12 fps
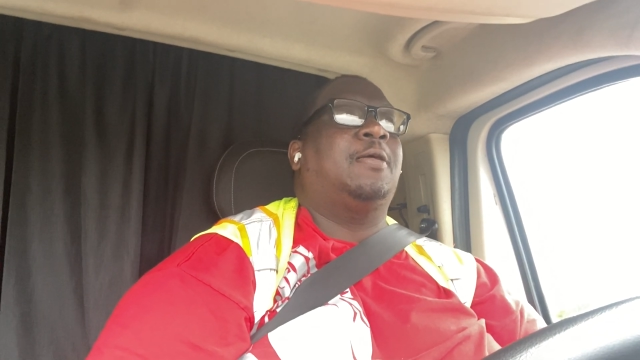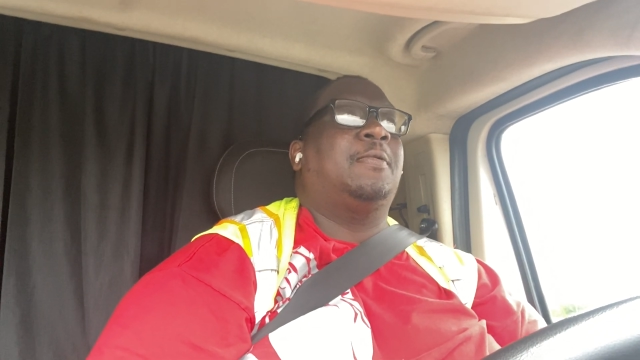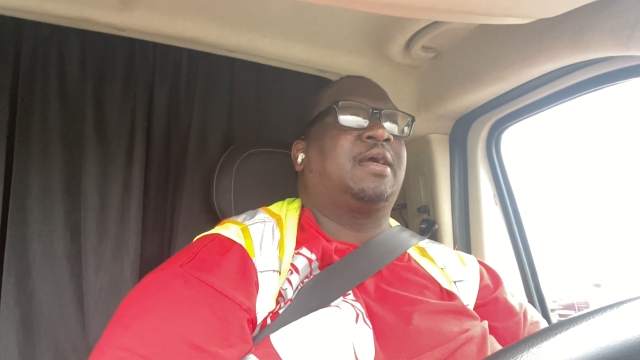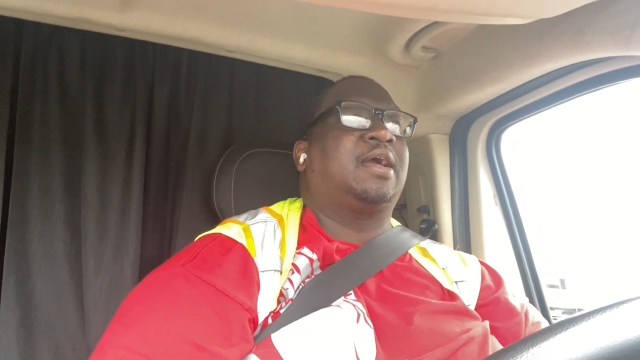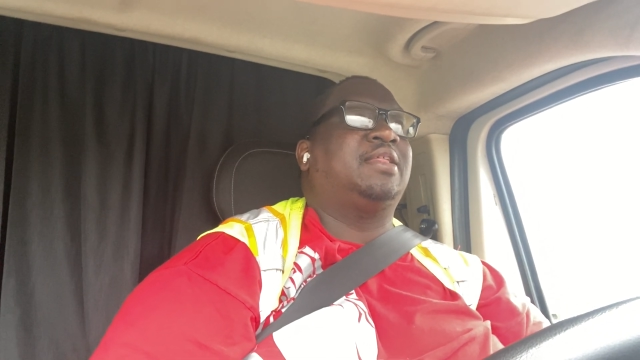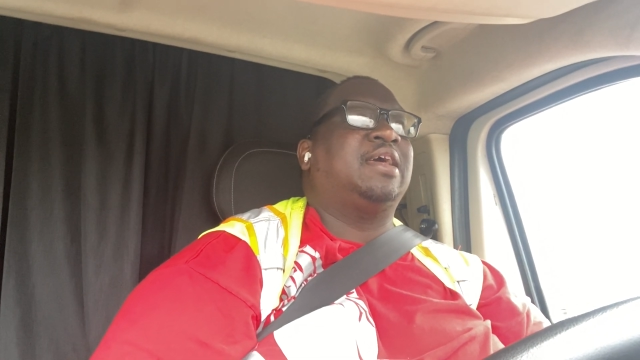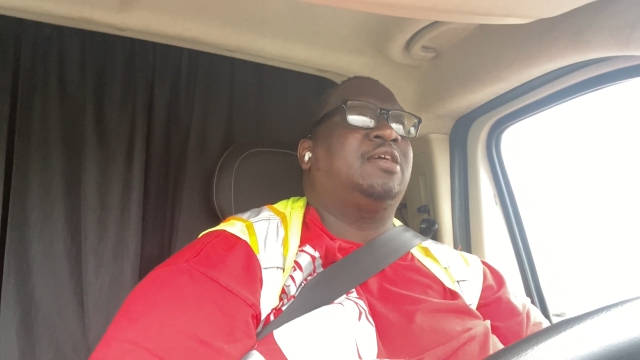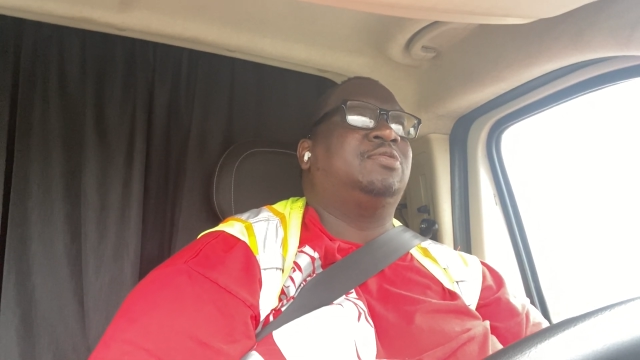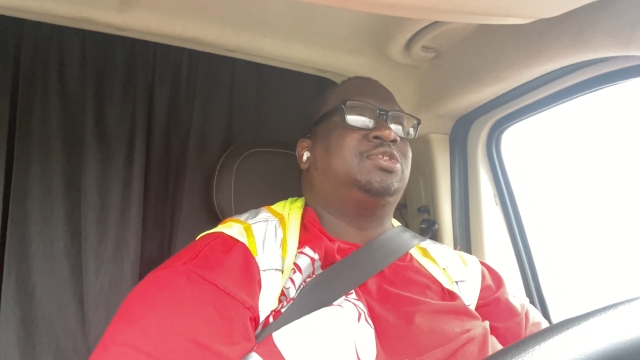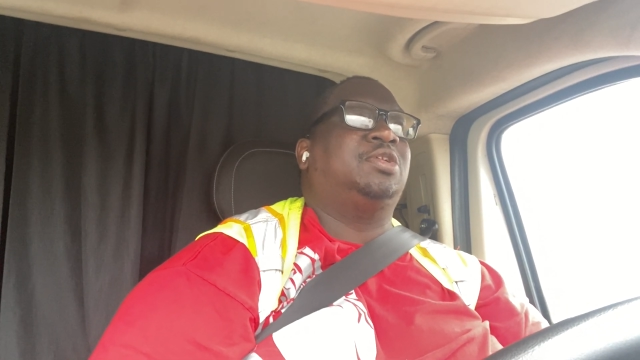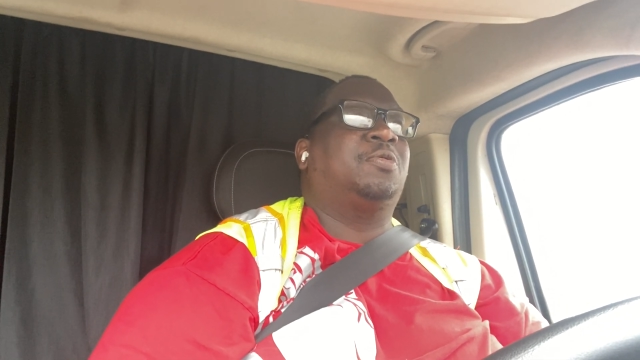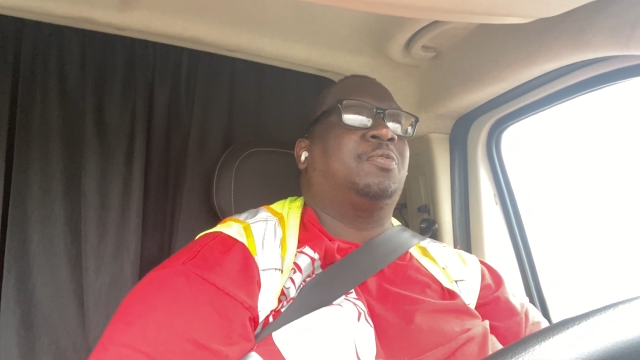I got down
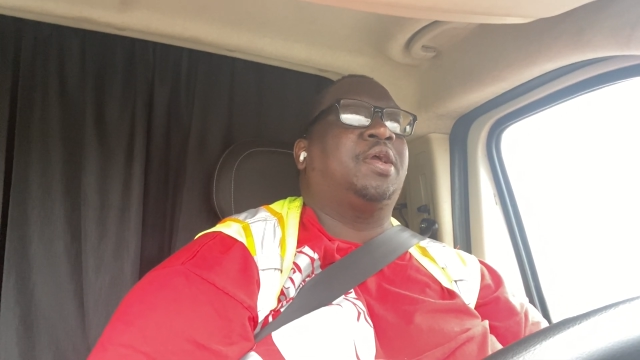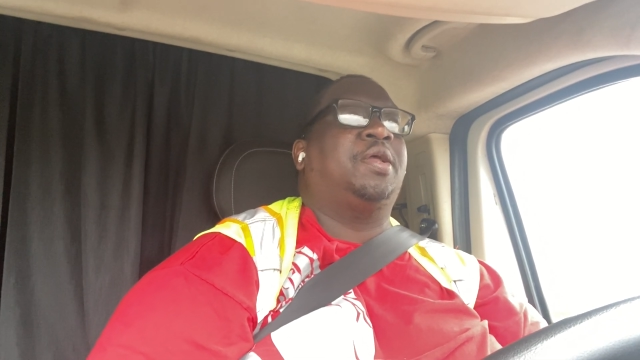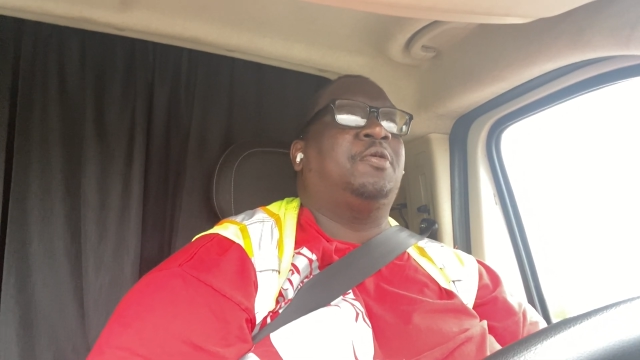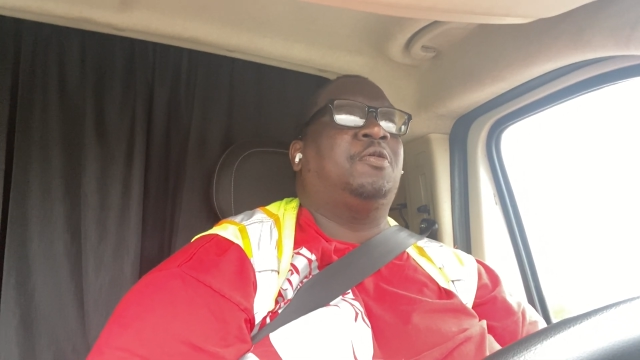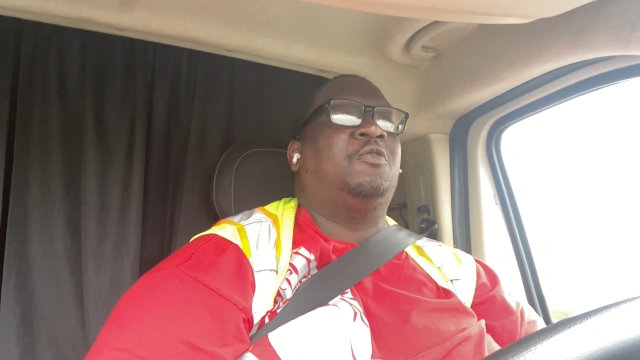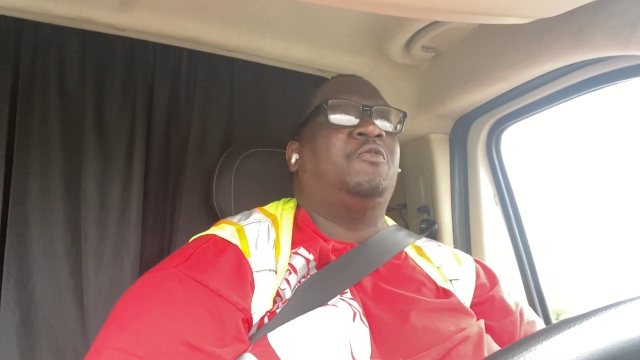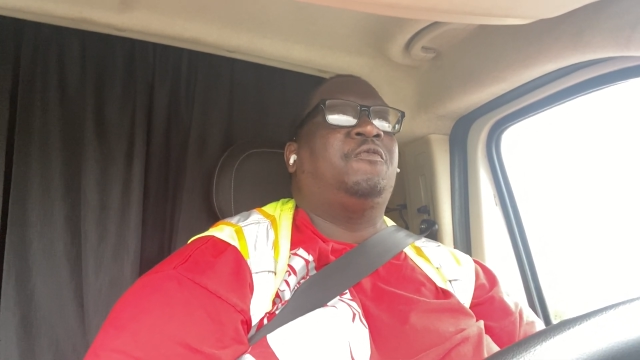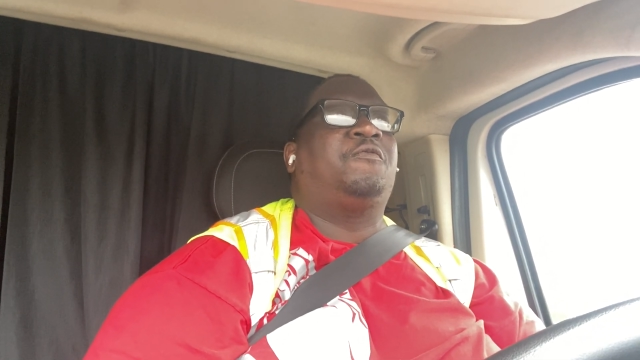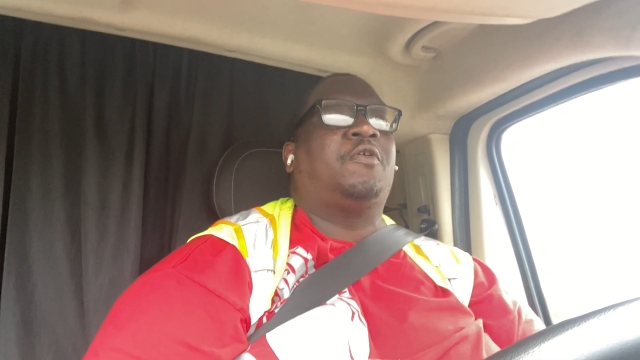to Laredo